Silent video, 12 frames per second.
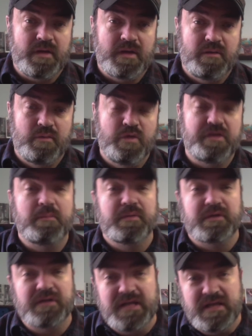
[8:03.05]
with a
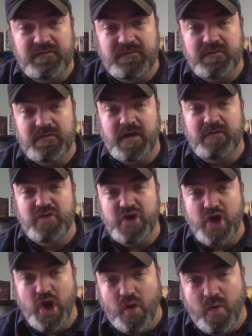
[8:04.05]
belief of
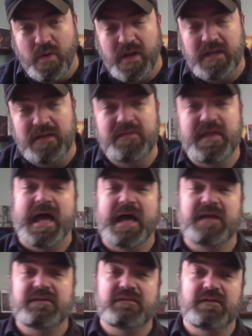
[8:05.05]
knowing
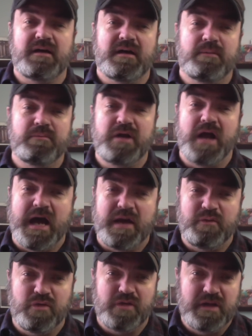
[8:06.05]
that
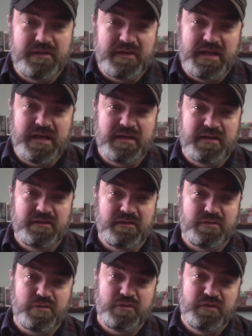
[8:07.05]
God will, in the end,
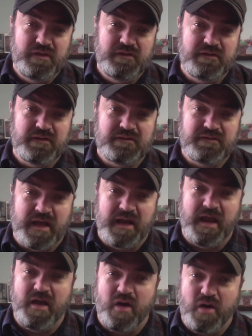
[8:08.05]
through Jesus, set
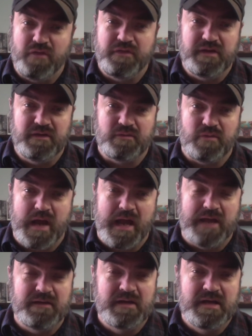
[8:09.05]
all things
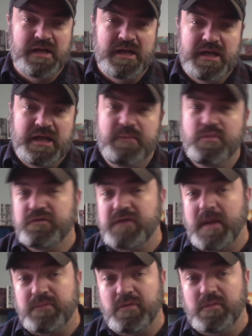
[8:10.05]
right. Hebrews
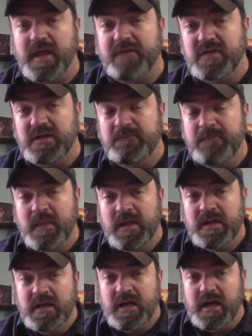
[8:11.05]
chapter 11
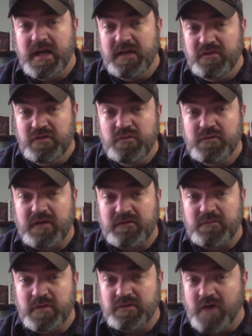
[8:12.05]
in the New
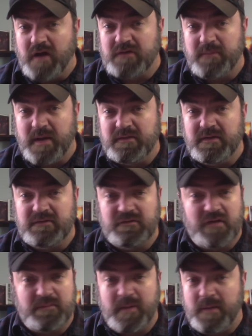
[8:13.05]
Testament talks about this. It
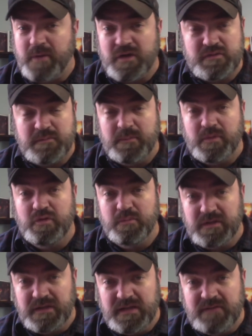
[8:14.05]
talks about a bunch of people who
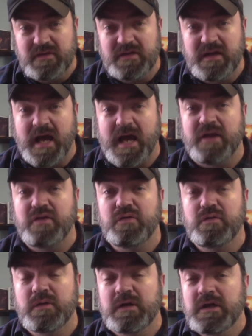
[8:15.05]
believed in God,
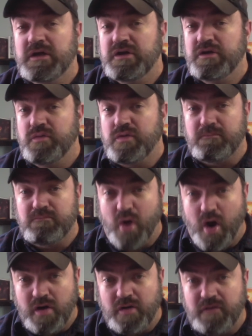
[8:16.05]
who were
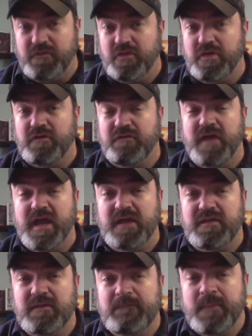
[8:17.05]
martyred for their
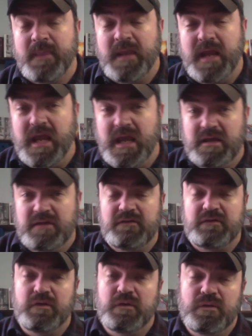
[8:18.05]
faith, and
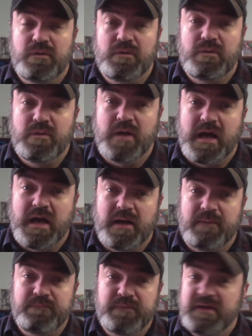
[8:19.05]
who
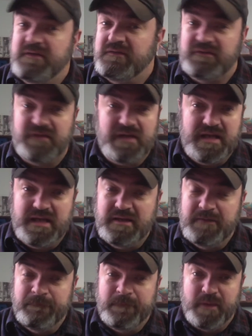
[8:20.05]
didn't see
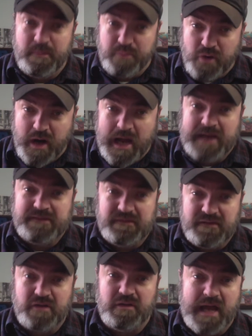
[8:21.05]
the prize in
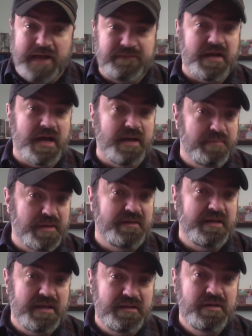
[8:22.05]
their lifetime, but
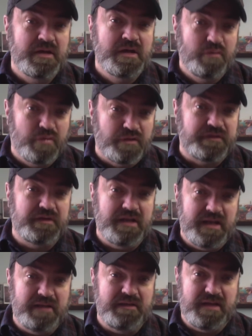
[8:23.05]
then will see it
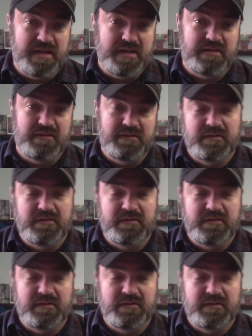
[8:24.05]
in the end.